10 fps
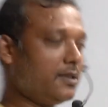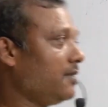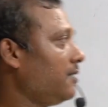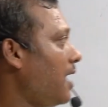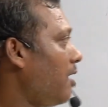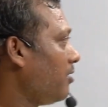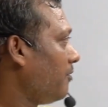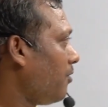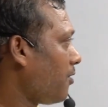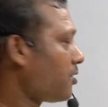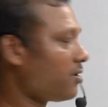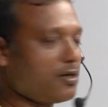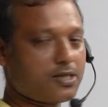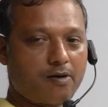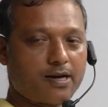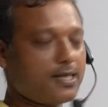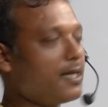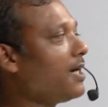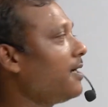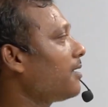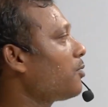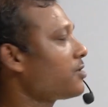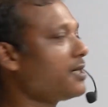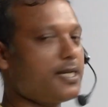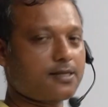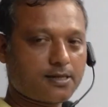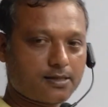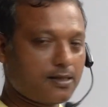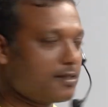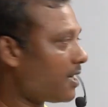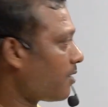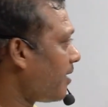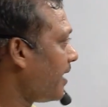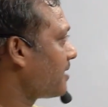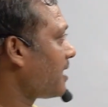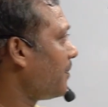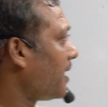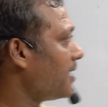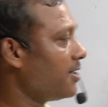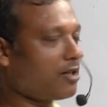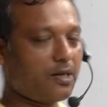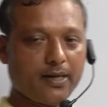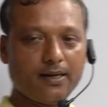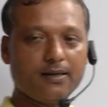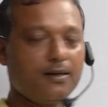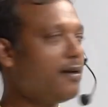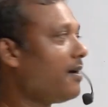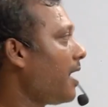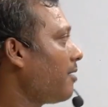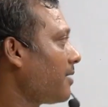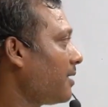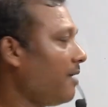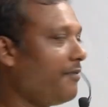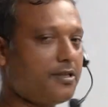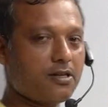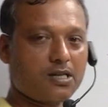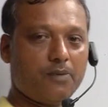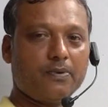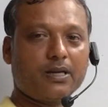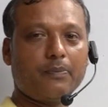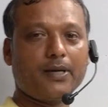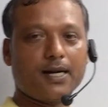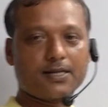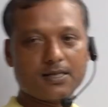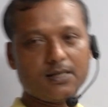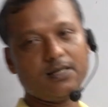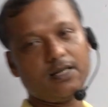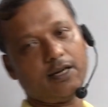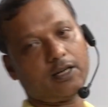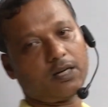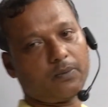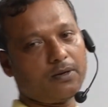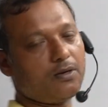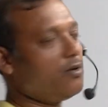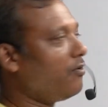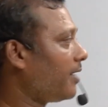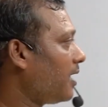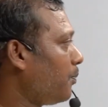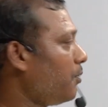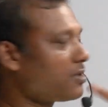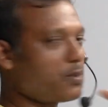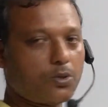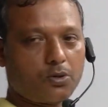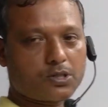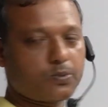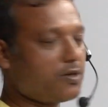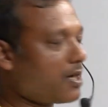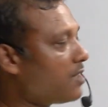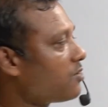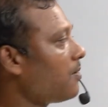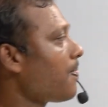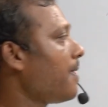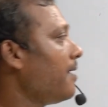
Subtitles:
Now we focus on our single question discussion that what is capitalist economy and what are the features of capitalist economy. We can put some notes for also